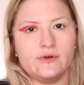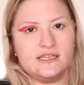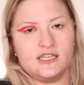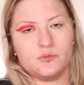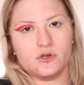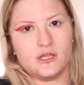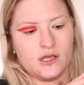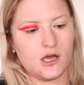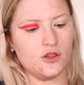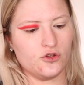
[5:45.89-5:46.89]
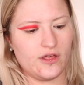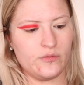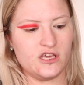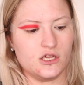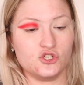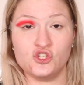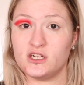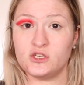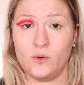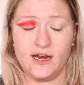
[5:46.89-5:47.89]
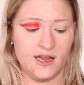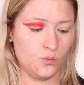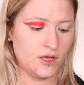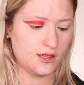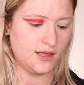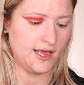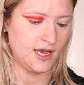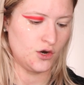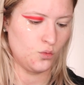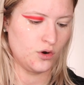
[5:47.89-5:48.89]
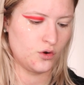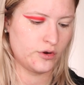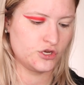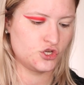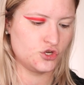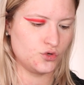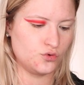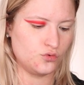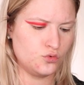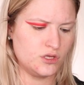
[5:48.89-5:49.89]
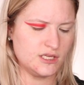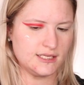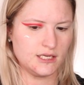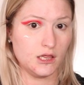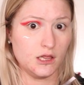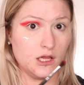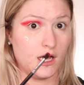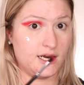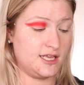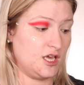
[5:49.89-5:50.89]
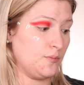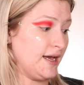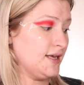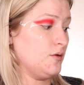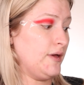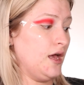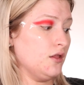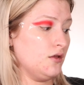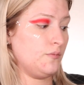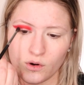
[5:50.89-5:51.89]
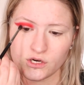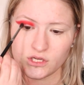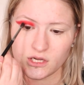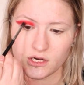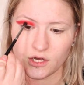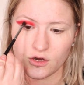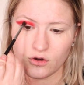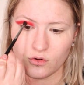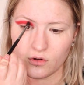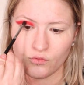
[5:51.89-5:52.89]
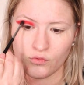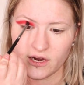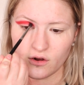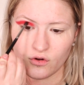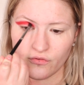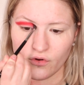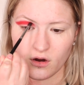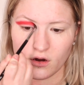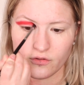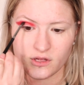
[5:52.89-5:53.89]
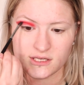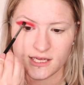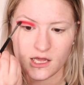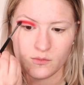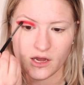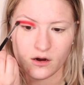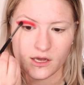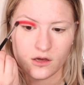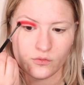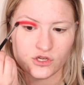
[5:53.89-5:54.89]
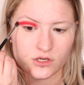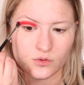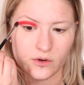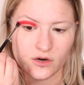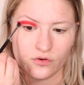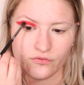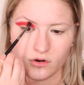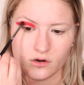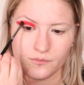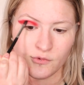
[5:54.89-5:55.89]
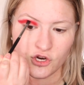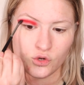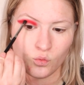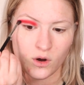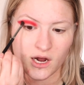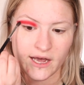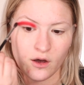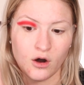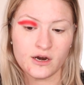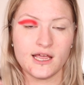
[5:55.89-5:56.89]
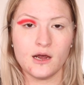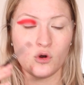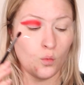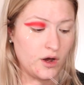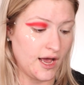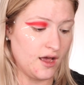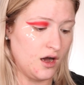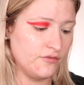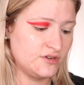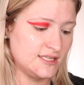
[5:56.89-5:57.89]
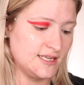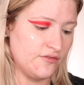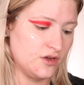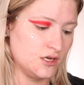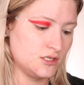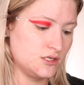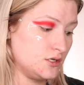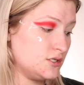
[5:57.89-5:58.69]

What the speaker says: bit deeper than the color that we just went in with. And we're going to, ooh, this has a lot of kickback in the palette. We're just gonna go right over the same area we just went over. I'm gonna do one eye on camera, one eye off to save us